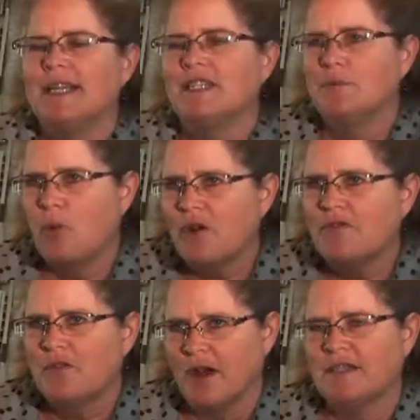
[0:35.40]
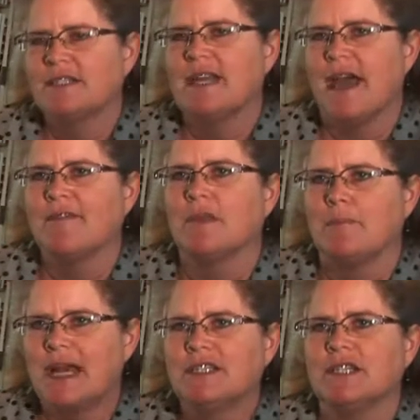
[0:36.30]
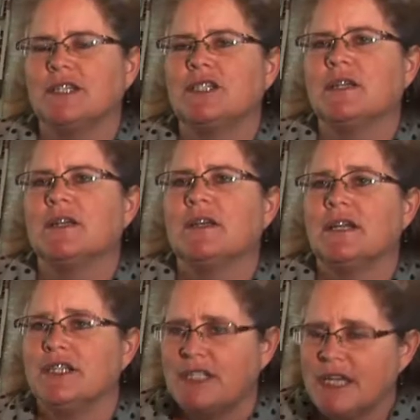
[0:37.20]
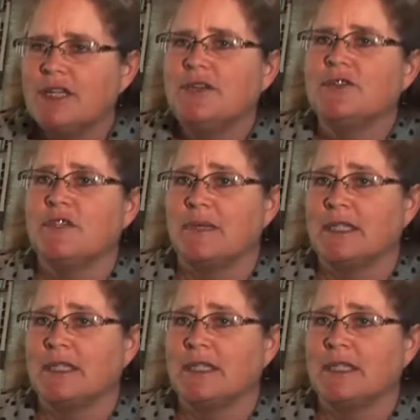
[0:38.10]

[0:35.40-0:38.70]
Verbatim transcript: it's important for us to have the message continue to be